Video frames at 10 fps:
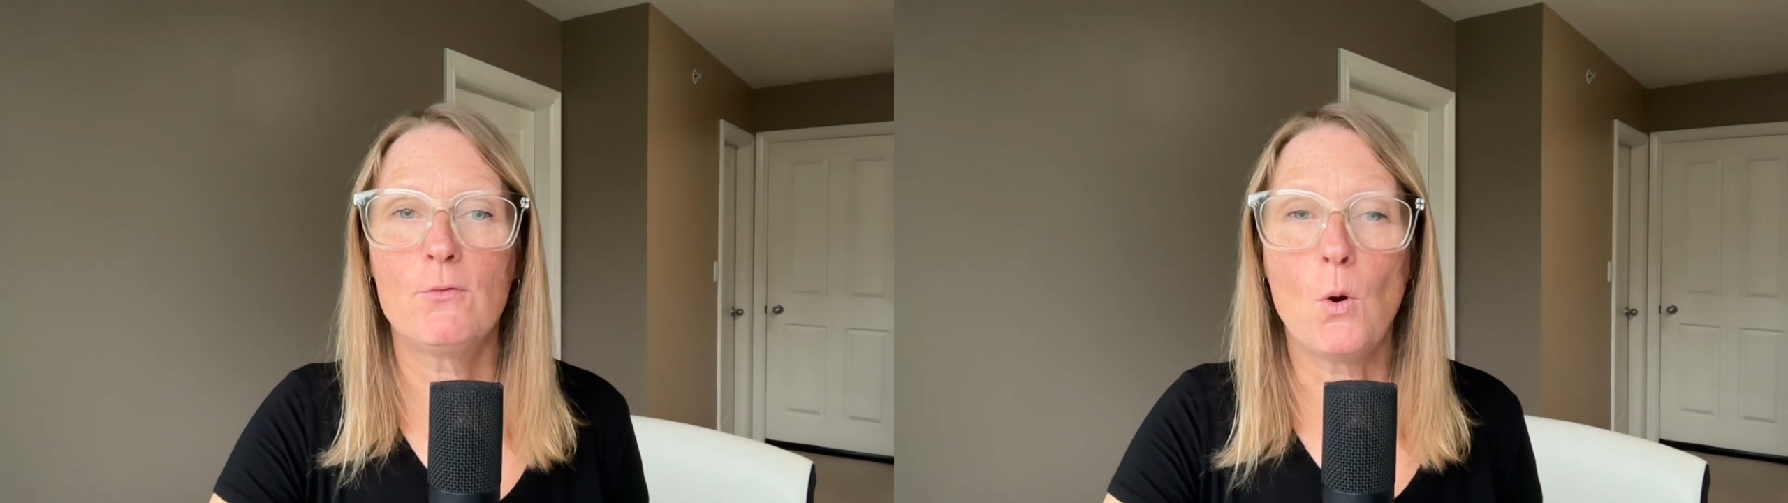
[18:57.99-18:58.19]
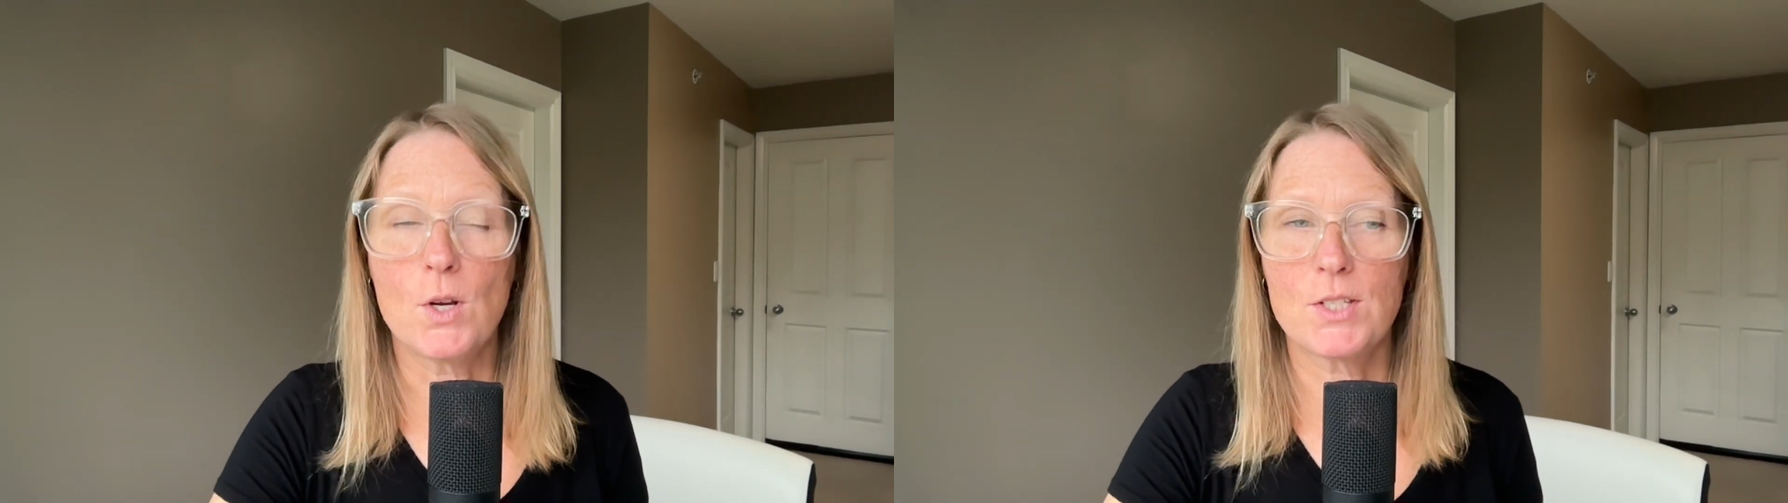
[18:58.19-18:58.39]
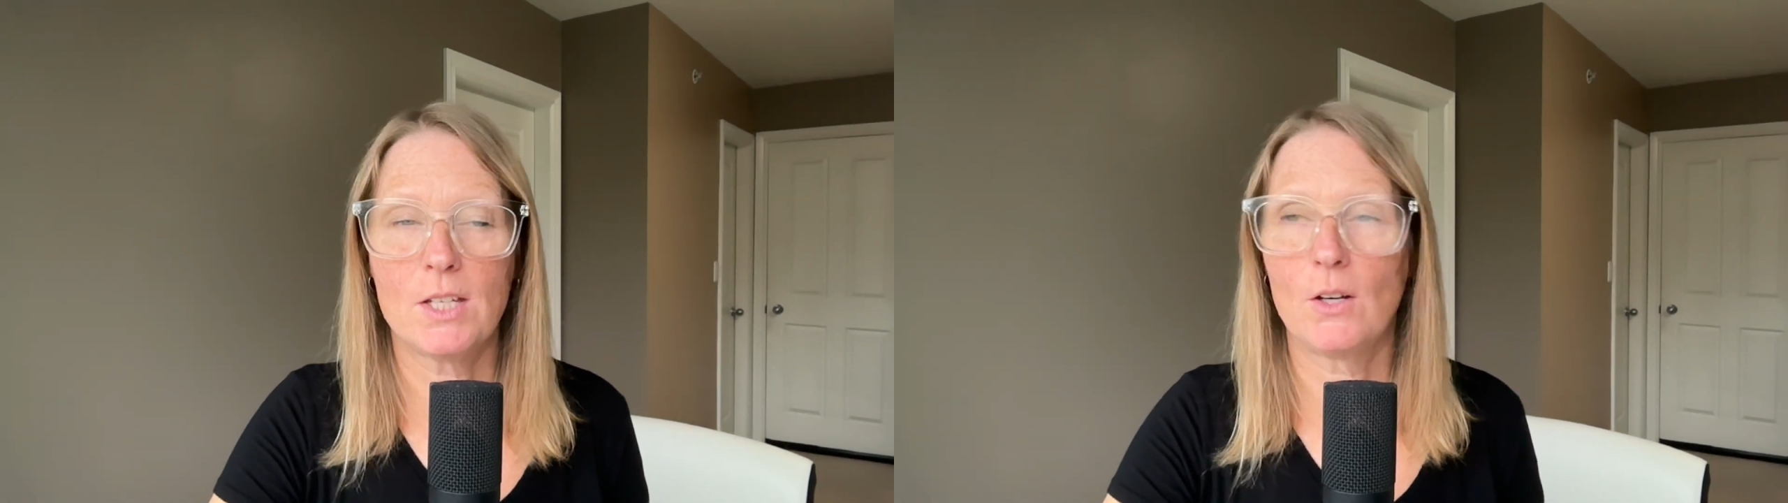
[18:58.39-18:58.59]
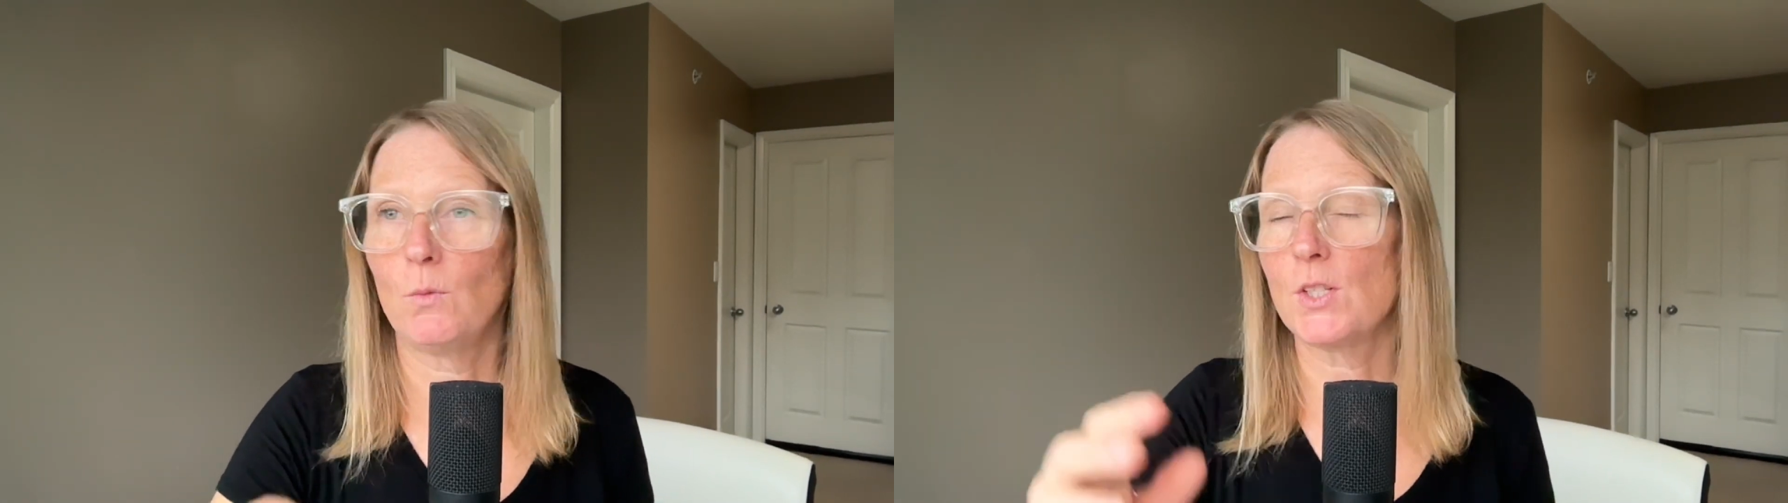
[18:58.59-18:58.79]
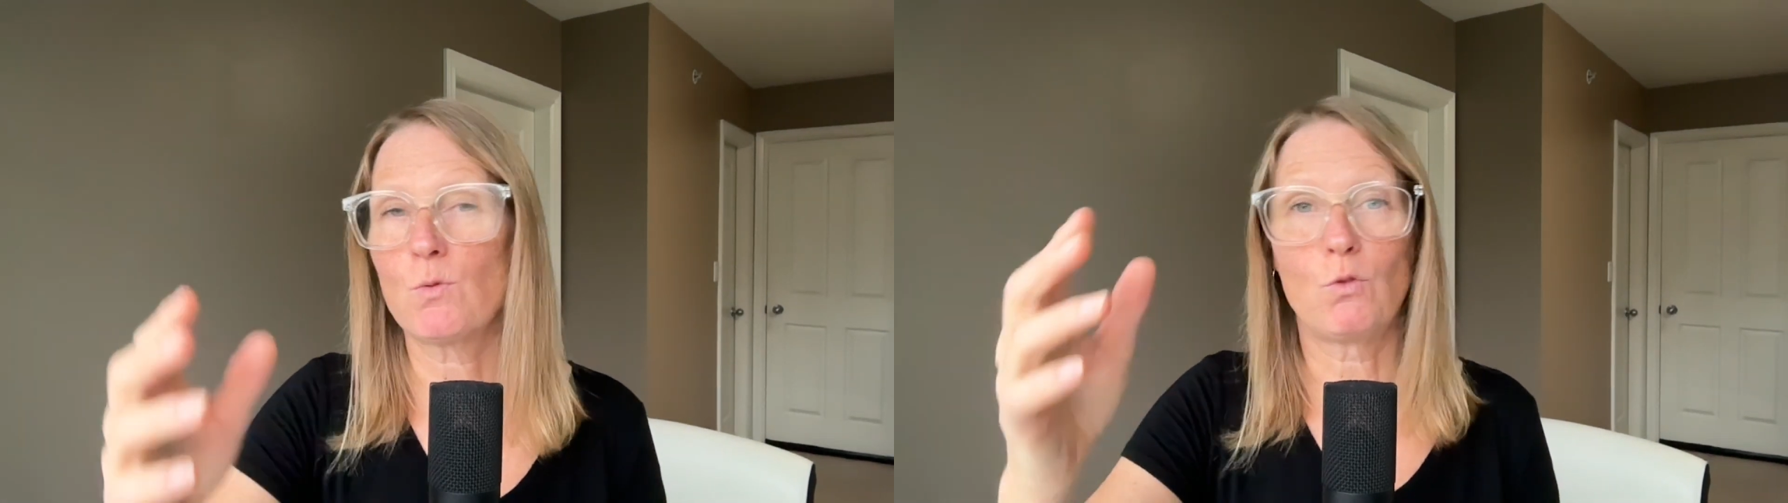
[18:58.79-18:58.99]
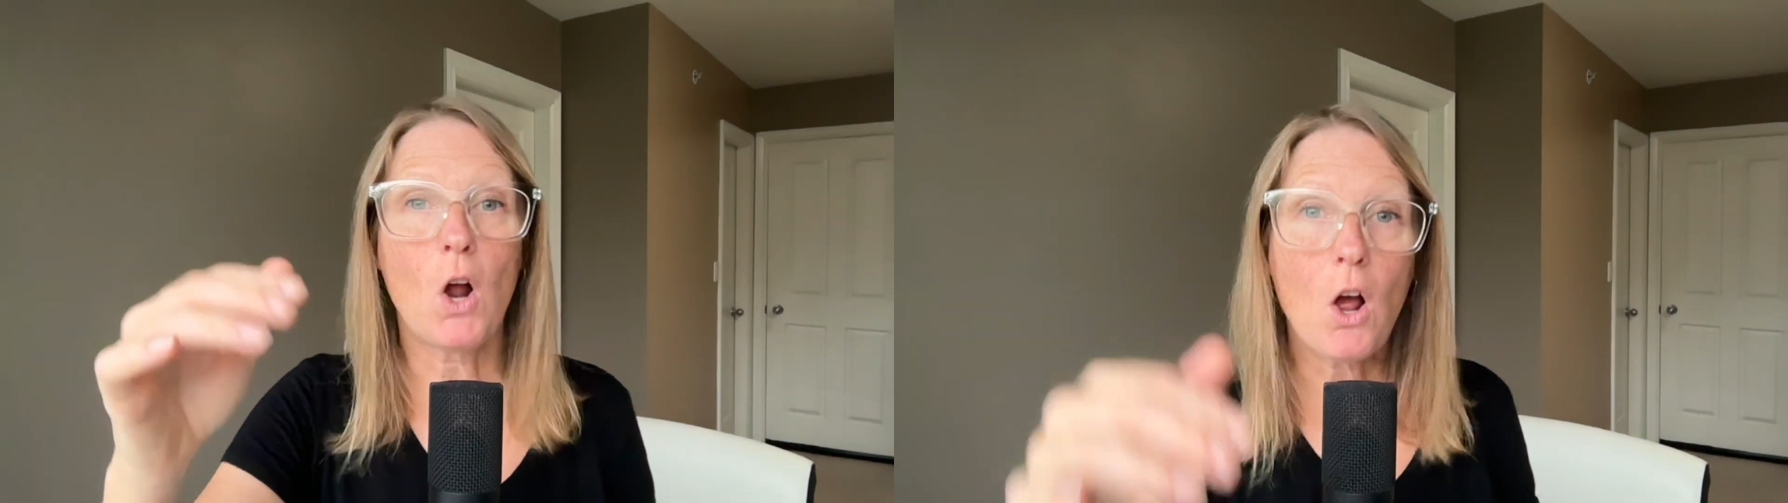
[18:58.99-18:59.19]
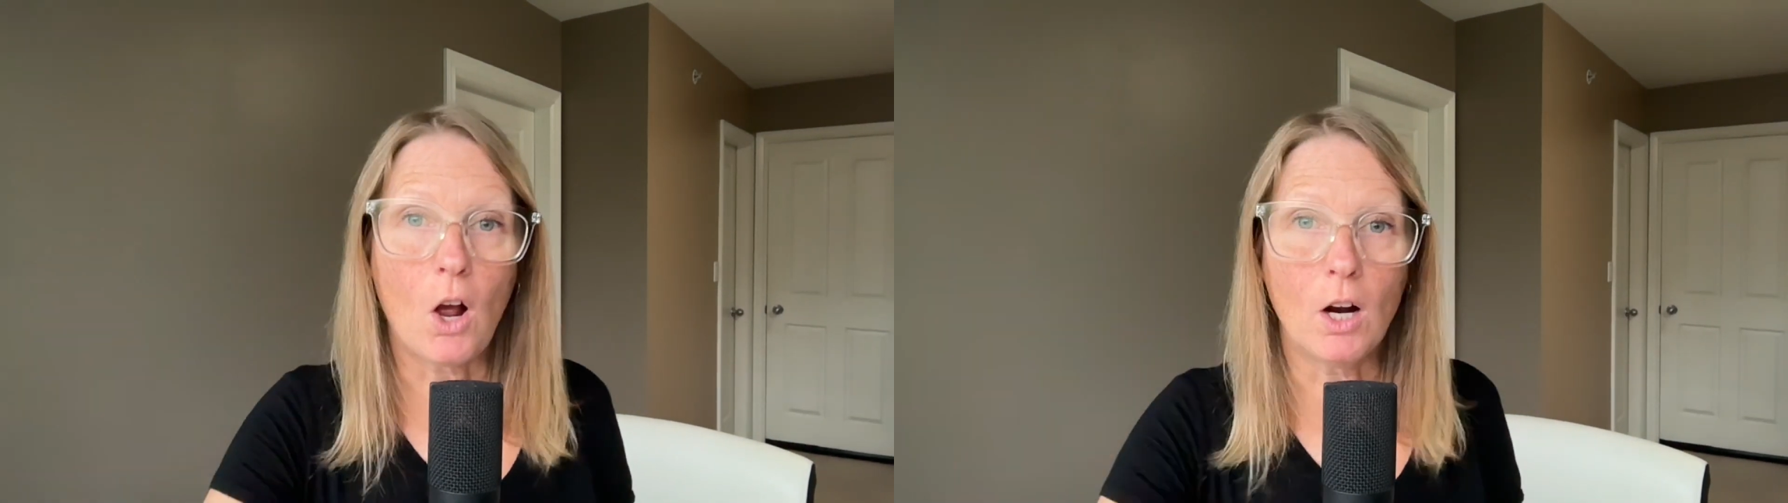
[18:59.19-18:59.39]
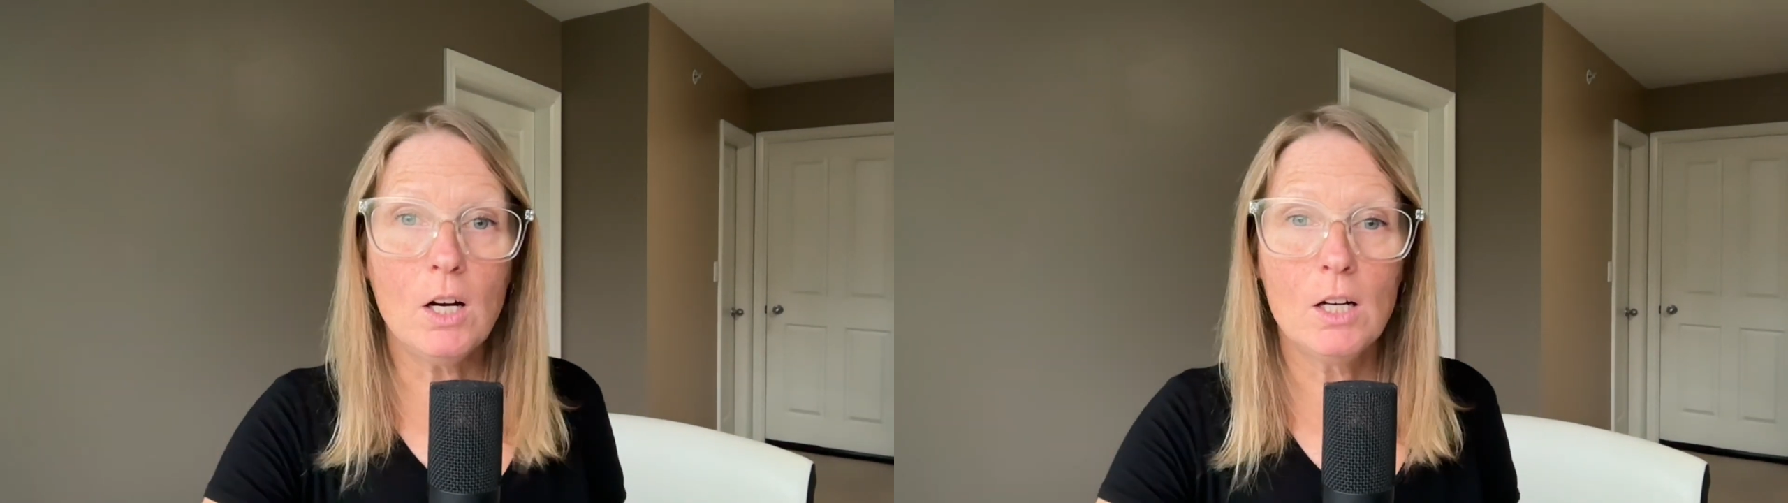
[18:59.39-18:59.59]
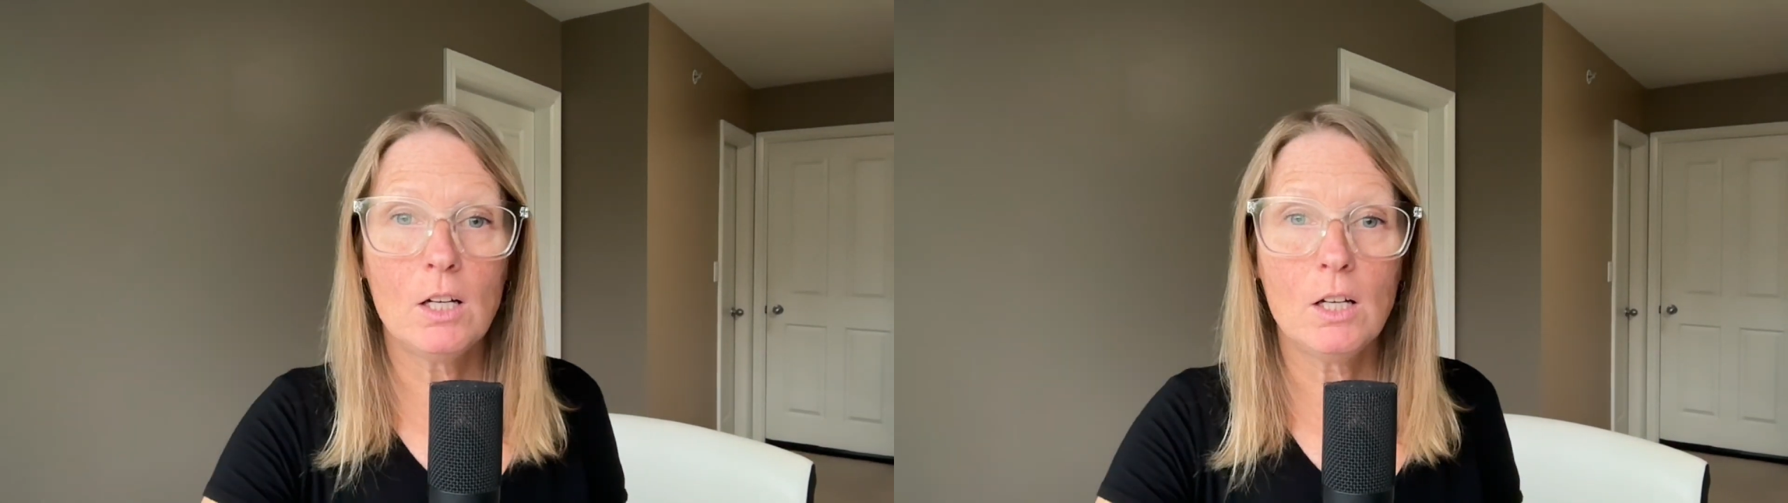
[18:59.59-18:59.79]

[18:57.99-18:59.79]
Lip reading: focusing on what's wrong,